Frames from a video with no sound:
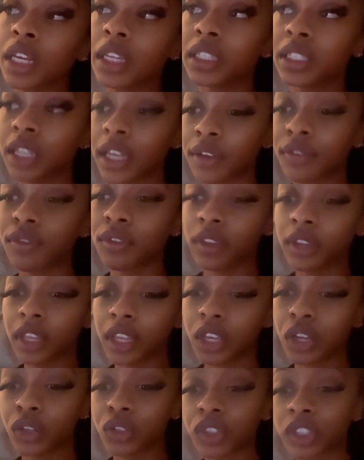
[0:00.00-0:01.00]

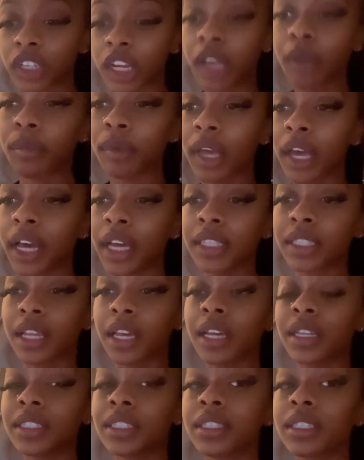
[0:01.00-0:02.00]
definitely go shop guys
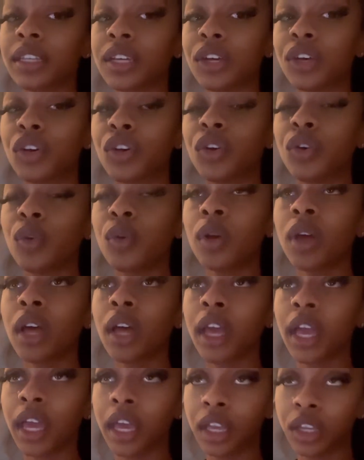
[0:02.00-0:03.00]
i sell
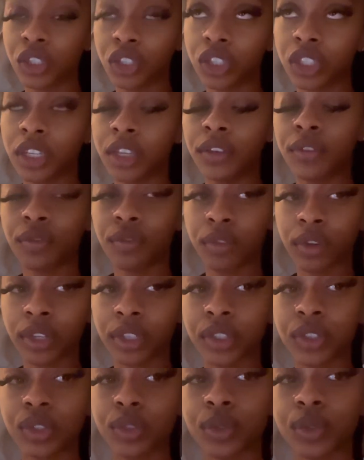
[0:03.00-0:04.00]
hd
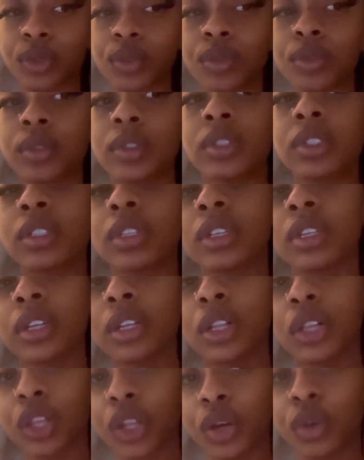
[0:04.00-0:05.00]
frontals
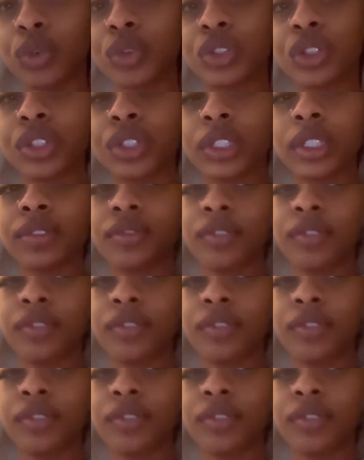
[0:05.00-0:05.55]
closures